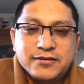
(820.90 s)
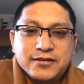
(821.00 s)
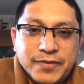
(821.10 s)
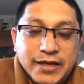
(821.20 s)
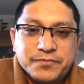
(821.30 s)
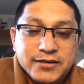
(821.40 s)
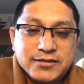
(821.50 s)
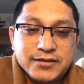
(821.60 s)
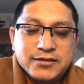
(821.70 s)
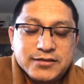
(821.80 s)
And
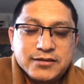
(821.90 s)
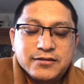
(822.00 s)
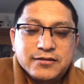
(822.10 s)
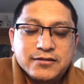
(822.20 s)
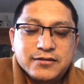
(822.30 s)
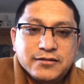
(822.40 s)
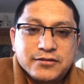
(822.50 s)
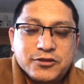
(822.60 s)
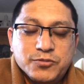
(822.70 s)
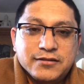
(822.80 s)
this
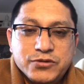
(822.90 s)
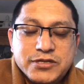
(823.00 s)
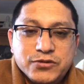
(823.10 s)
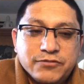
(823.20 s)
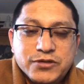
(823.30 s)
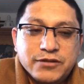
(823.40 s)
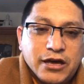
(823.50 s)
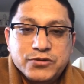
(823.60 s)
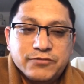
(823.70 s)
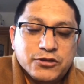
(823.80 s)
community,
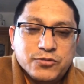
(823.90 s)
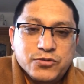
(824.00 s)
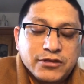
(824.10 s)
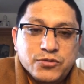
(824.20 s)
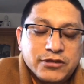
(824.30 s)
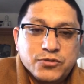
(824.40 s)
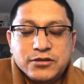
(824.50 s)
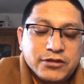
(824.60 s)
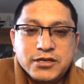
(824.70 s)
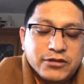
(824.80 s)
without the community,
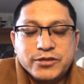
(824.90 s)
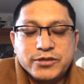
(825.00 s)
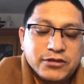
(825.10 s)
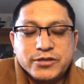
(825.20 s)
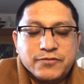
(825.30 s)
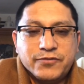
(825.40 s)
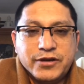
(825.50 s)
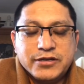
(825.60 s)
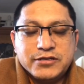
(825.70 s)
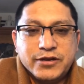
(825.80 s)
the humans are
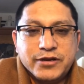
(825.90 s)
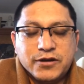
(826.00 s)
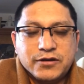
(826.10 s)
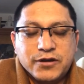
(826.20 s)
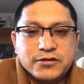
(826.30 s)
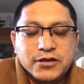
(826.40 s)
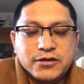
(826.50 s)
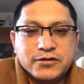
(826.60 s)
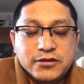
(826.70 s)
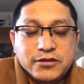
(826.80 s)
very different,
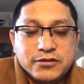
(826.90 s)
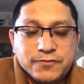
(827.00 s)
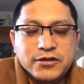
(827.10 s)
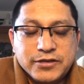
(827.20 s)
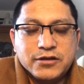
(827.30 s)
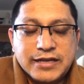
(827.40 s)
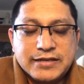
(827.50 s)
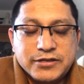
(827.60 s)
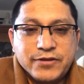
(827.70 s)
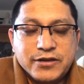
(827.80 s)
different
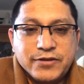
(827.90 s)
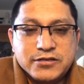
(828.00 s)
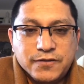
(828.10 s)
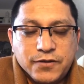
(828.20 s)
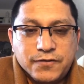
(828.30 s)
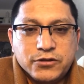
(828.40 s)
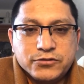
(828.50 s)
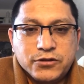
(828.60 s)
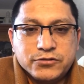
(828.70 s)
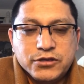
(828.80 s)
and very
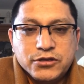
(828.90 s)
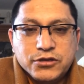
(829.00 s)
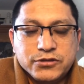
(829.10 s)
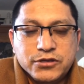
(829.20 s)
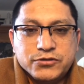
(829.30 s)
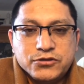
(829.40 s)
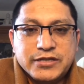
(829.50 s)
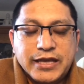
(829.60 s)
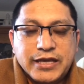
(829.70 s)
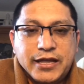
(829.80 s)
difficult to
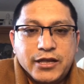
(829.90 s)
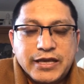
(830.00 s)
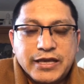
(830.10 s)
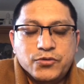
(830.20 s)
stay alone.